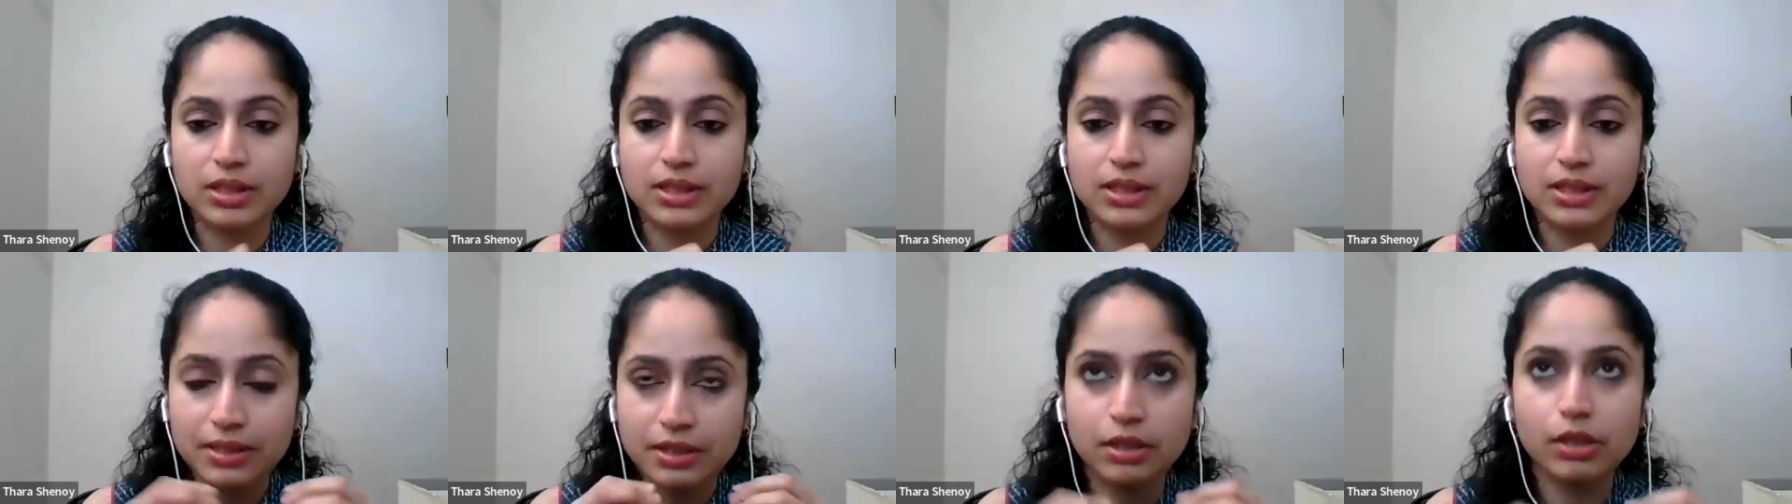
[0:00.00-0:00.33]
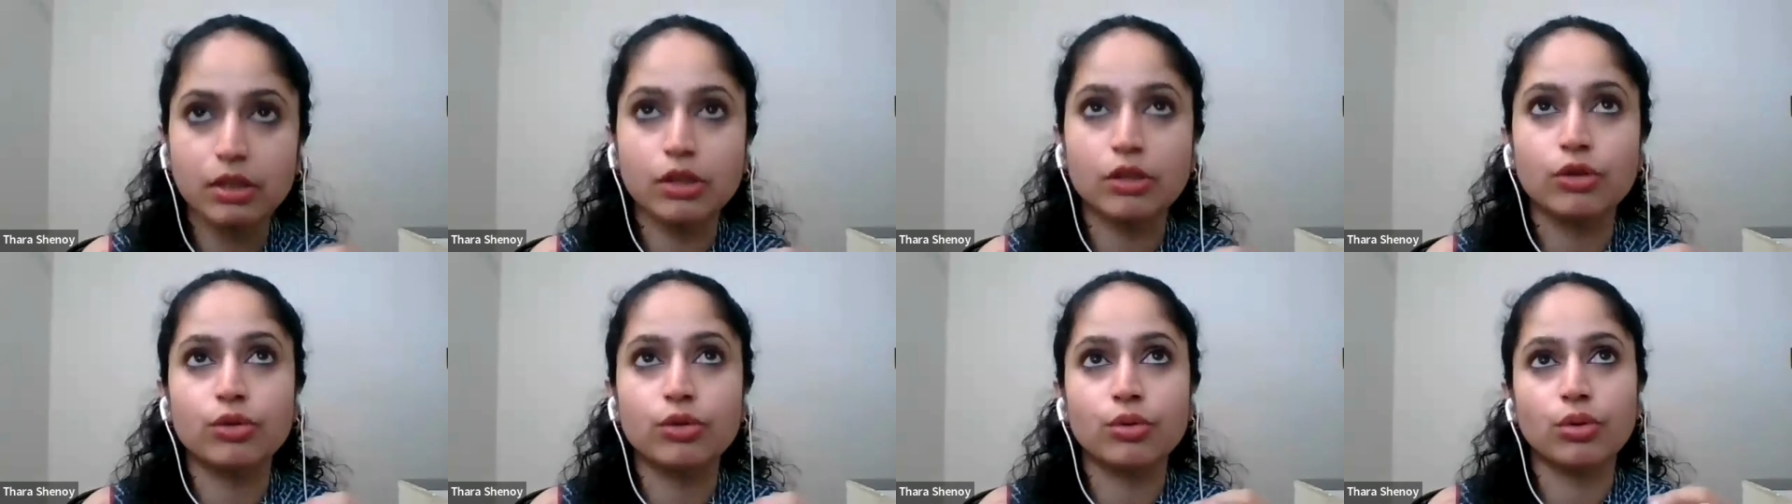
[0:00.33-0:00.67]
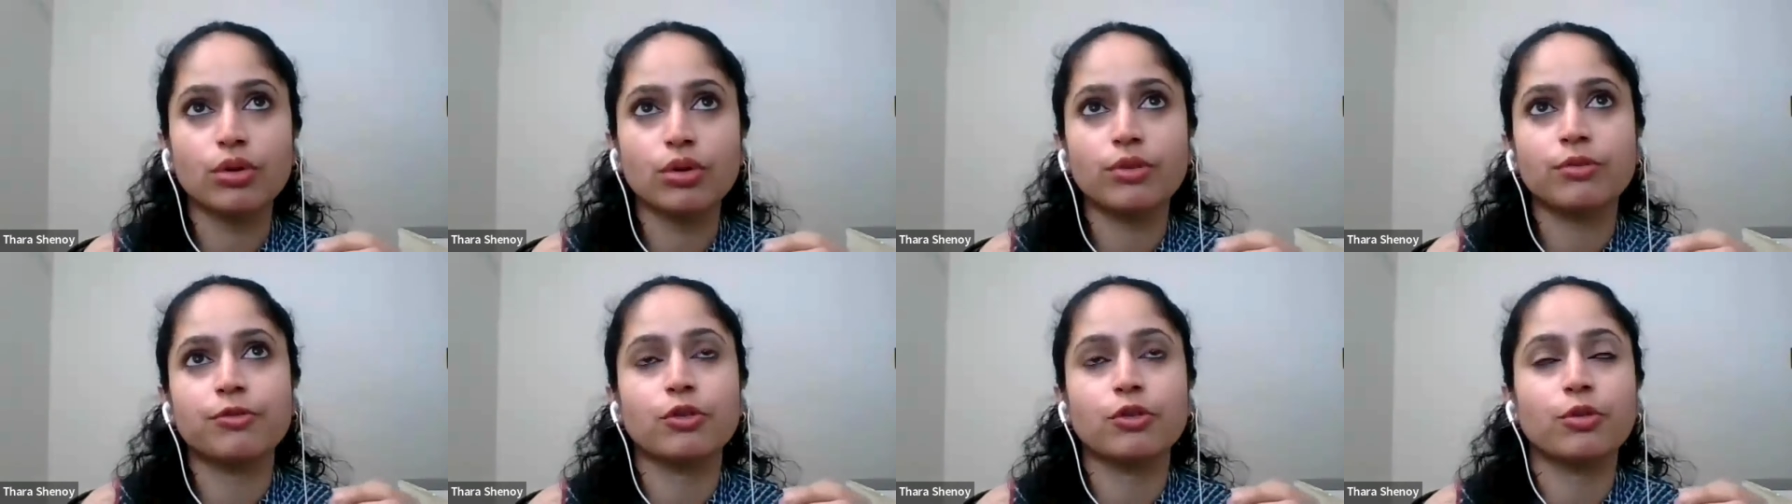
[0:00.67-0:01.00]
still, you
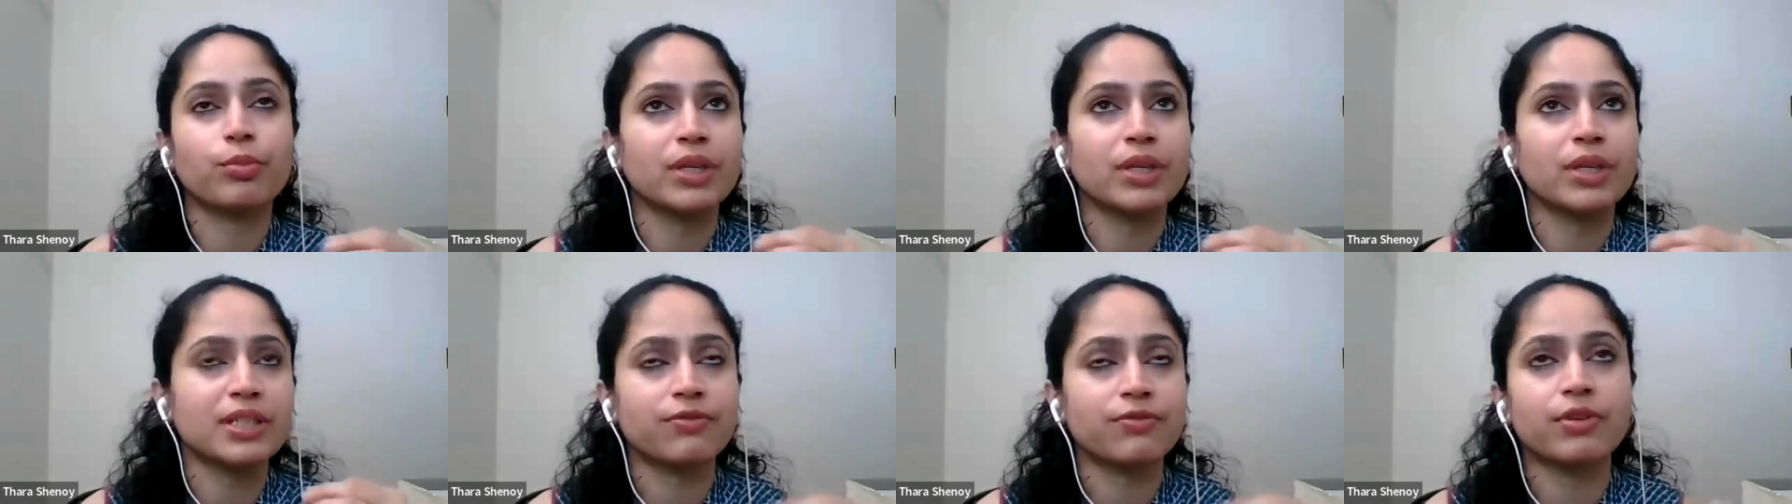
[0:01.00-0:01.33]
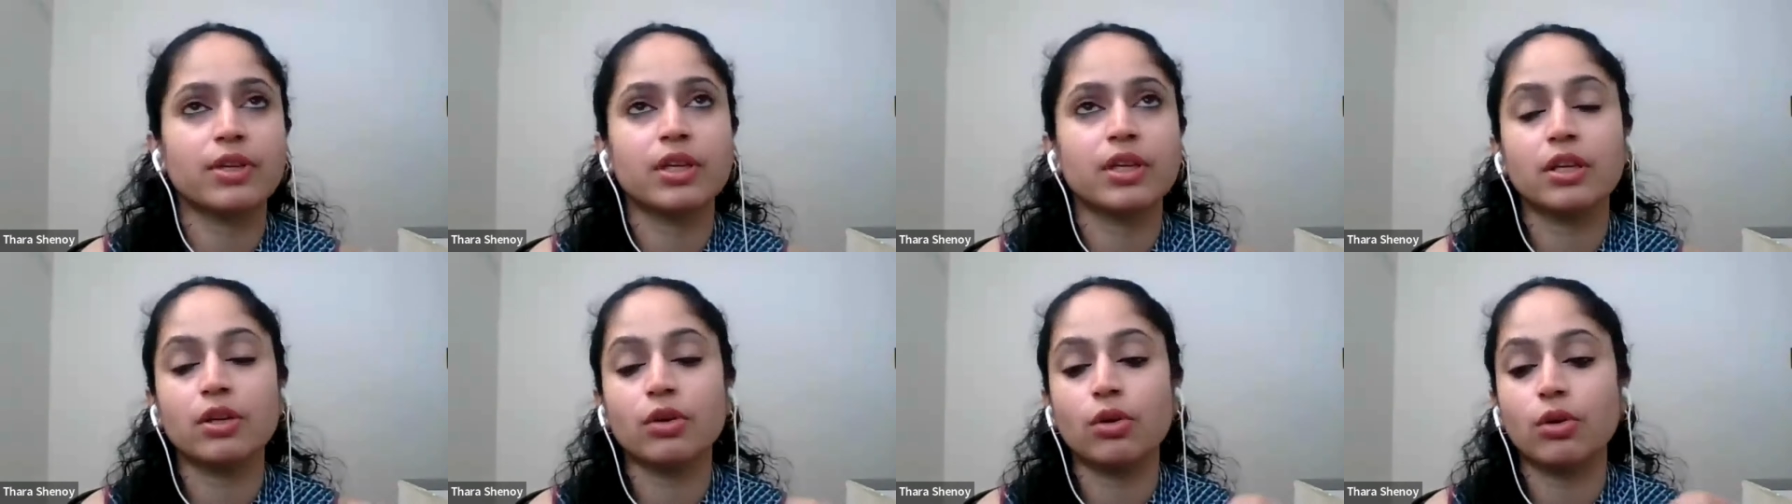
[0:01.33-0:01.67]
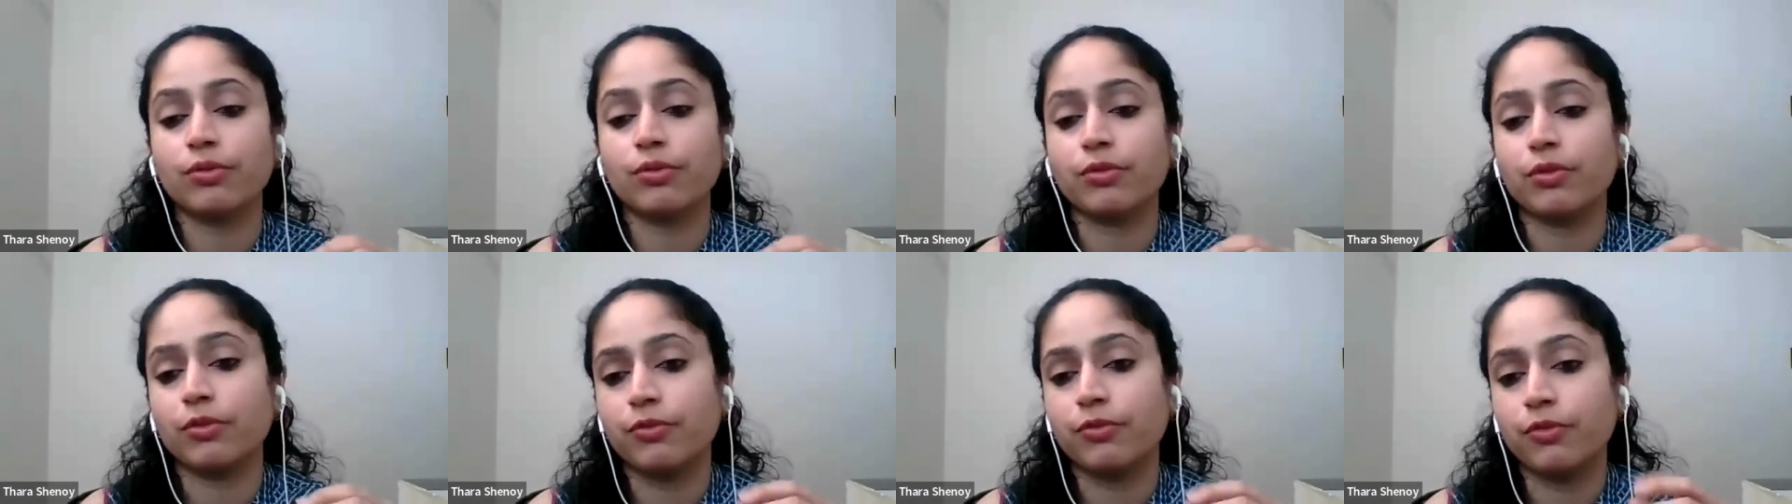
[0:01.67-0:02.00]
know, if you're breastfeeding
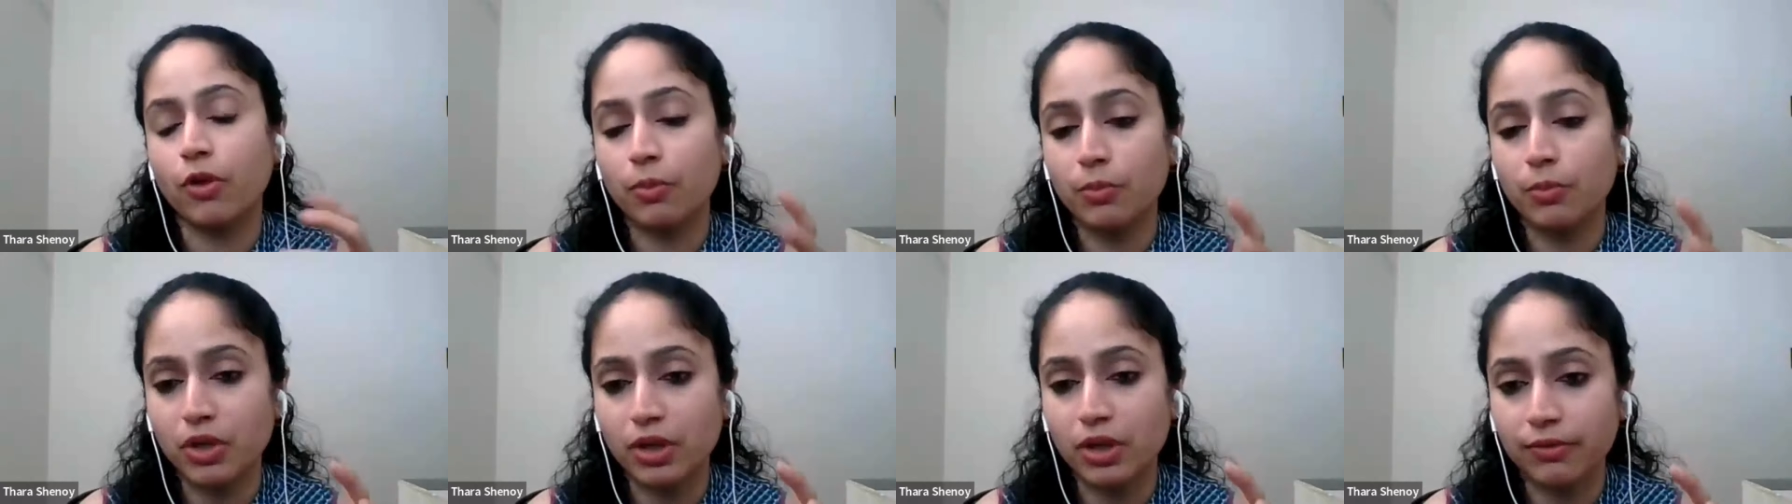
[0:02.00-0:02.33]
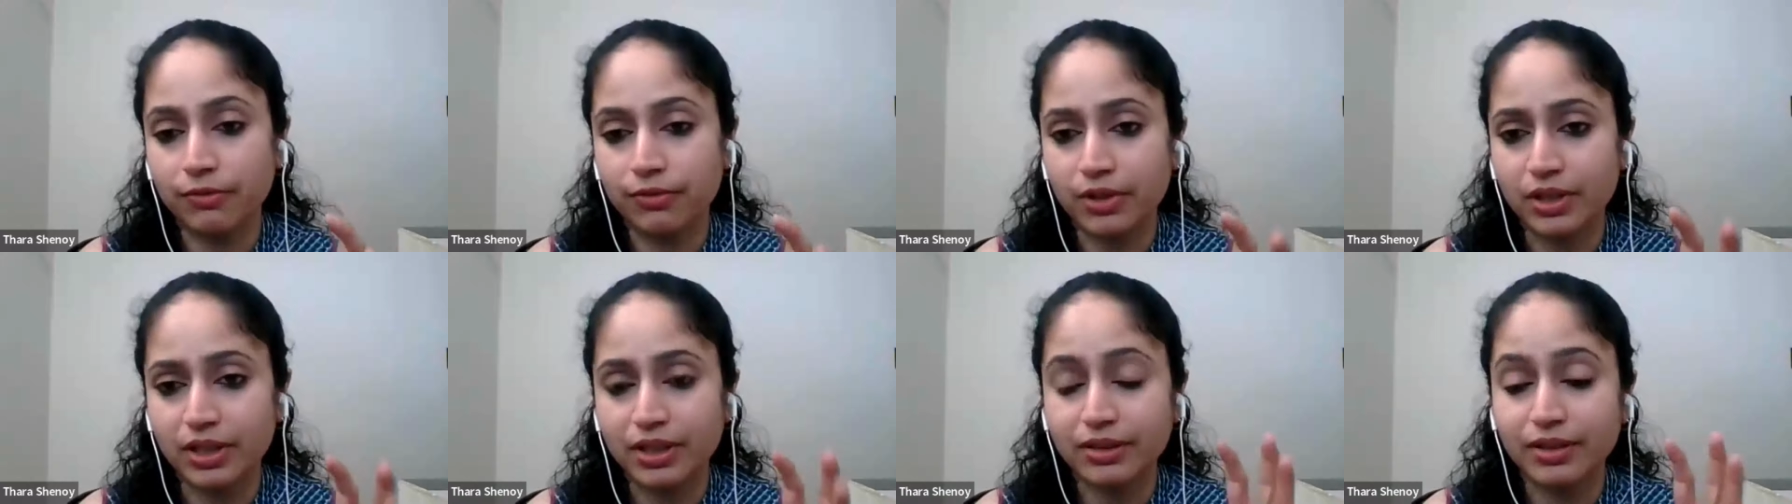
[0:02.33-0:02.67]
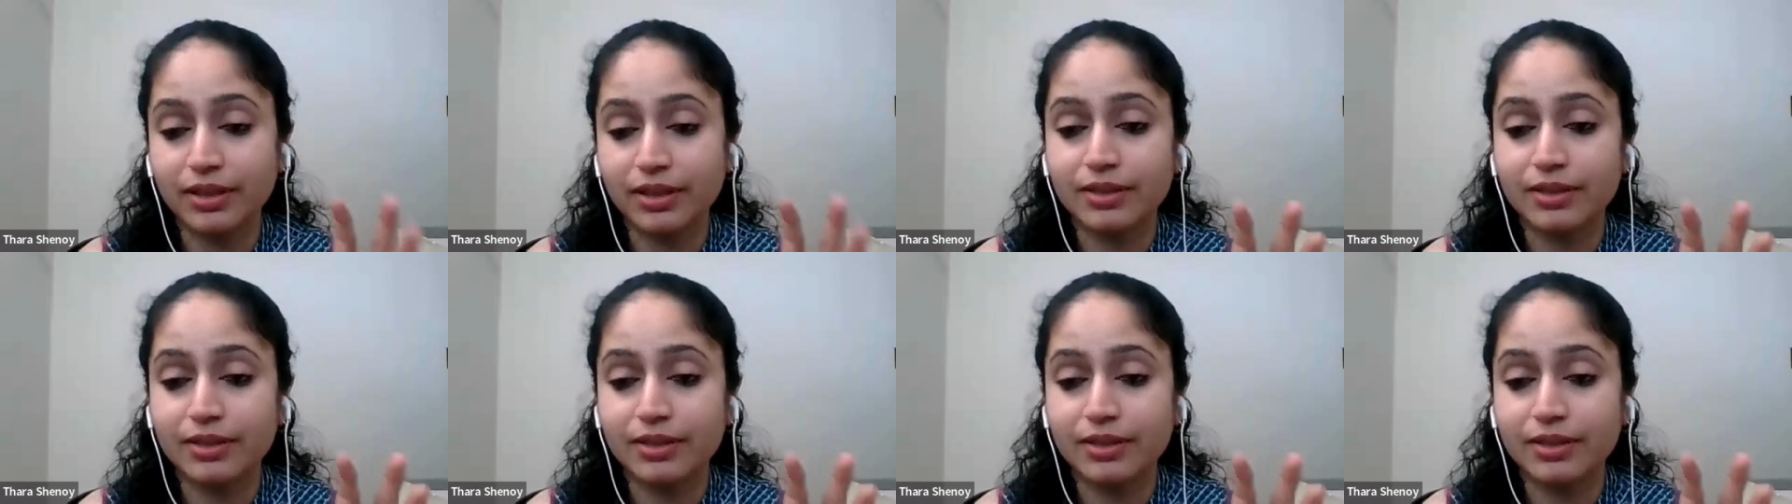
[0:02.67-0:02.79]
or if you're formula feeding,